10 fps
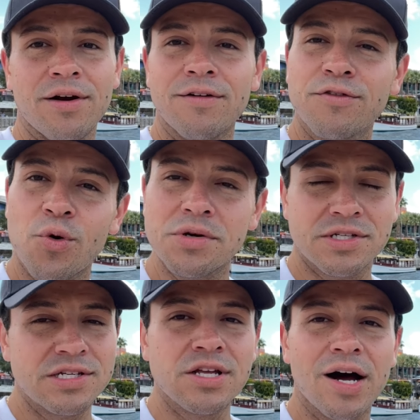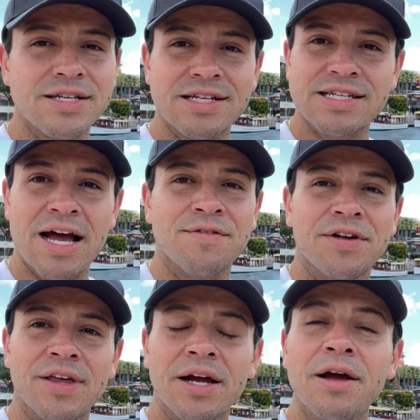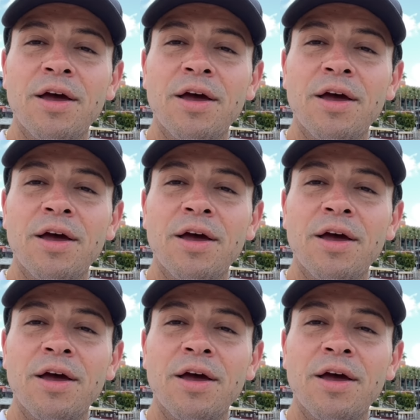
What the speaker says: And of course, this ties into everything